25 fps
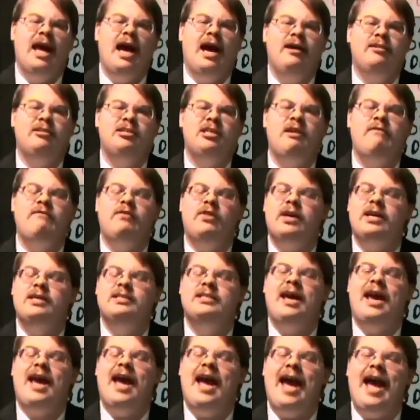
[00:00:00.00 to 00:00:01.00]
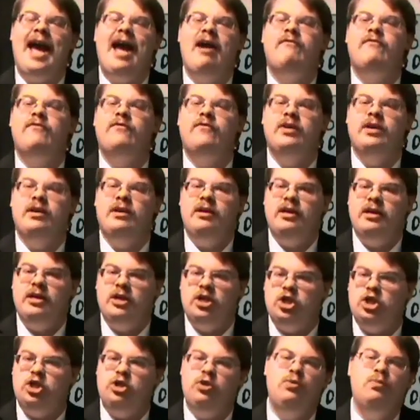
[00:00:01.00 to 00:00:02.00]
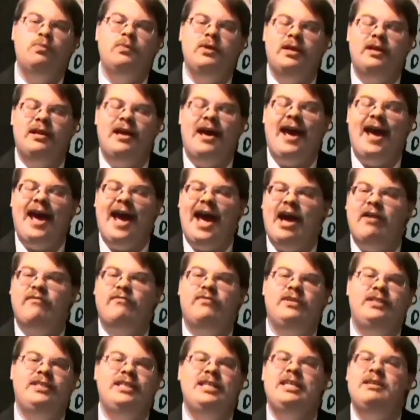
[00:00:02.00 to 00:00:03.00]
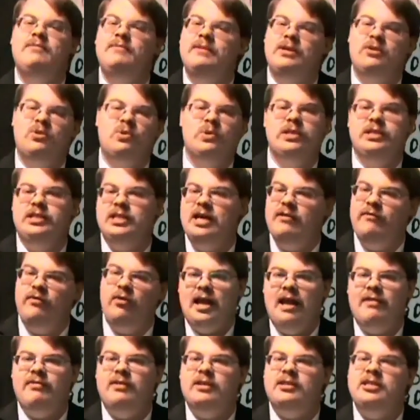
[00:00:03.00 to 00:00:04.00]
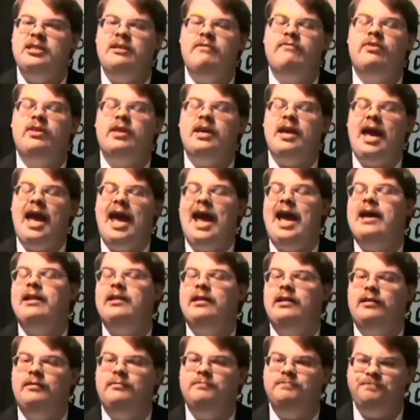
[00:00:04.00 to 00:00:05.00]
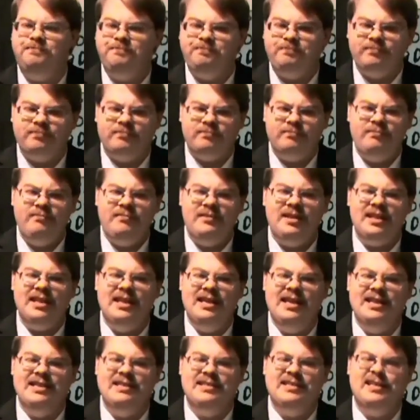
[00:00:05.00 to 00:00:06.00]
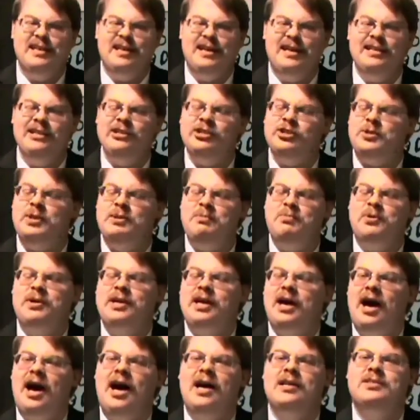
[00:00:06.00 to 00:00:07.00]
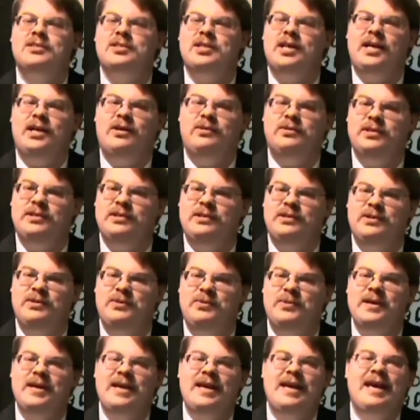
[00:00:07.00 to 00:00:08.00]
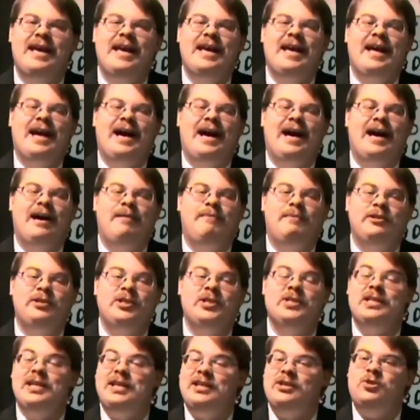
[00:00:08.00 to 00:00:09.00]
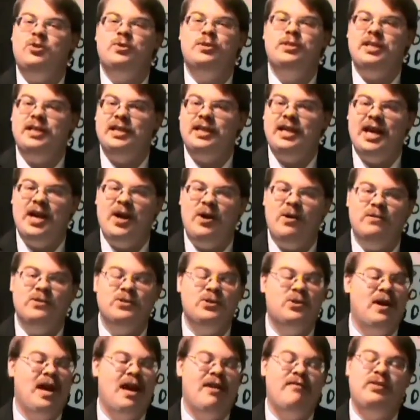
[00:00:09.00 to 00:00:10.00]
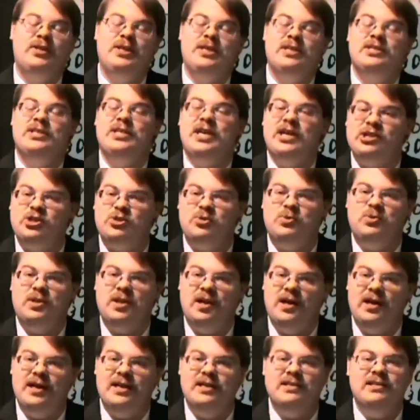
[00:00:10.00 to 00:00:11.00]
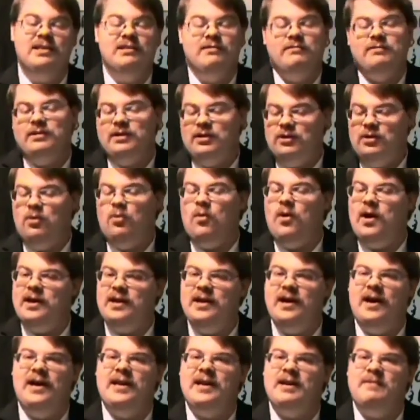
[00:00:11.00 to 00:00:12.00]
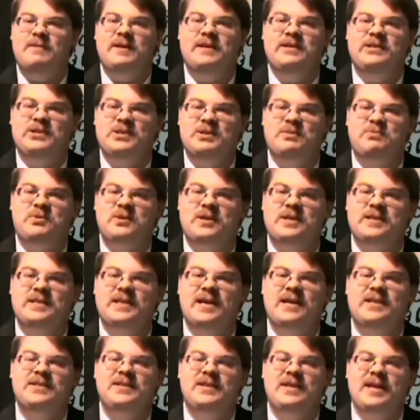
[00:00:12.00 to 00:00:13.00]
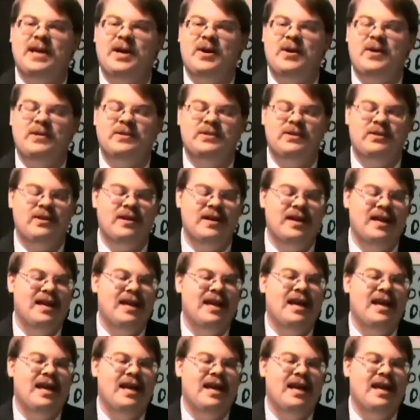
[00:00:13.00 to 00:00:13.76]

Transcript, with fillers: Tiefling is a half-human, half-demon or devil. And the tiefling Annah is initially pretty hostile to you. But she's an interesting character, heavily sexualized, and, you know, why not? I mean, she's a pretty sexy character.